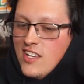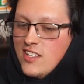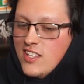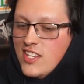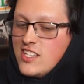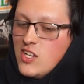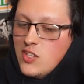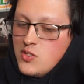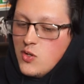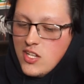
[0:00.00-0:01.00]
The thing is, all
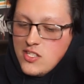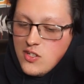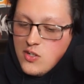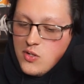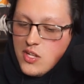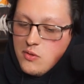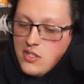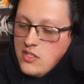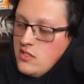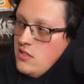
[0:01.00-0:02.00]
those old heads don't know who that
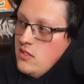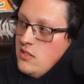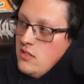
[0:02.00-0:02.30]
was.